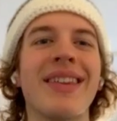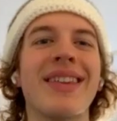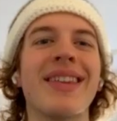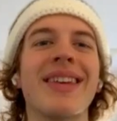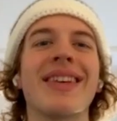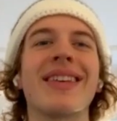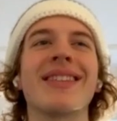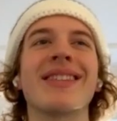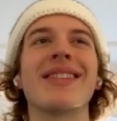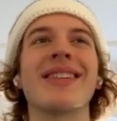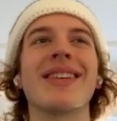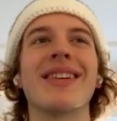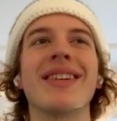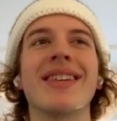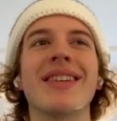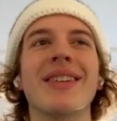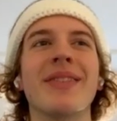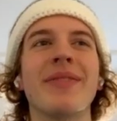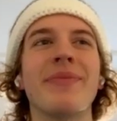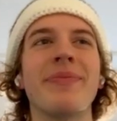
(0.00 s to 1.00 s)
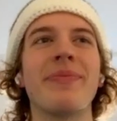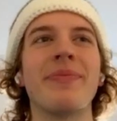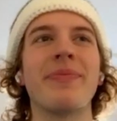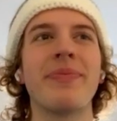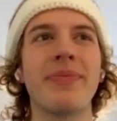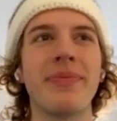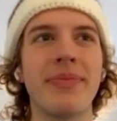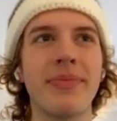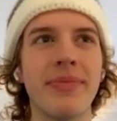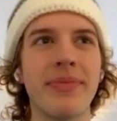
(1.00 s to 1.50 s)
I think it's a,
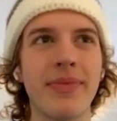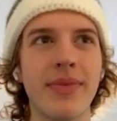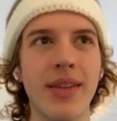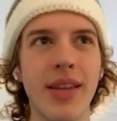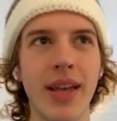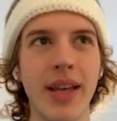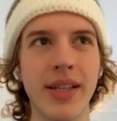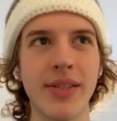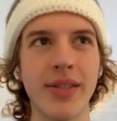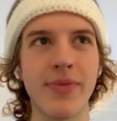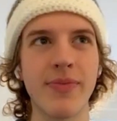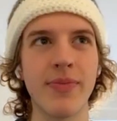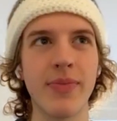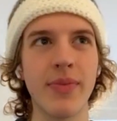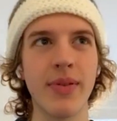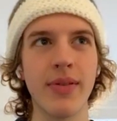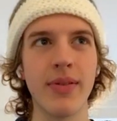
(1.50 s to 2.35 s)
it's,